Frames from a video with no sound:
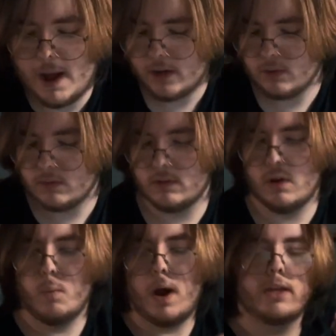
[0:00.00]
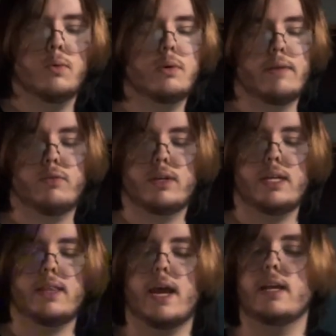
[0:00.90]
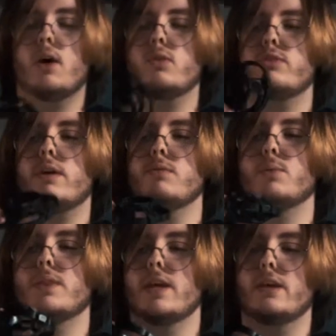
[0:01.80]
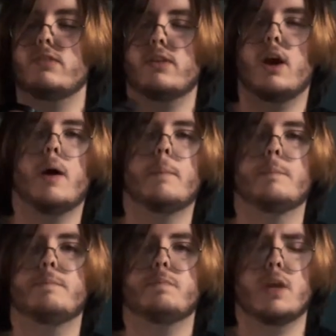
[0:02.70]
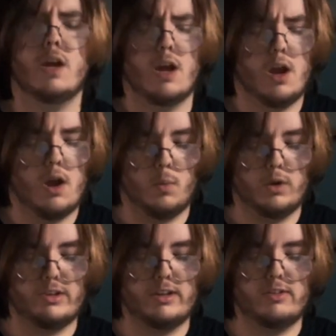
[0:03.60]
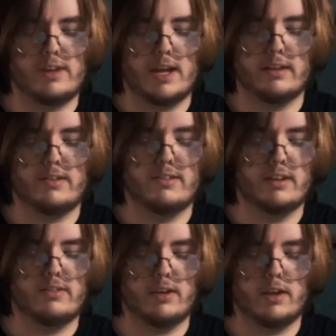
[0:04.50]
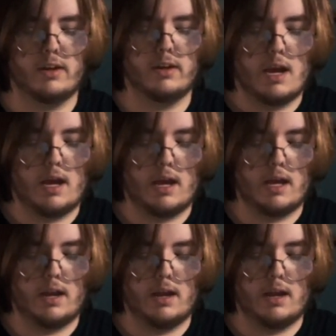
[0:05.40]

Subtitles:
I don't know why you would ever need that. And it also comes with this, which it just kind of sits in, and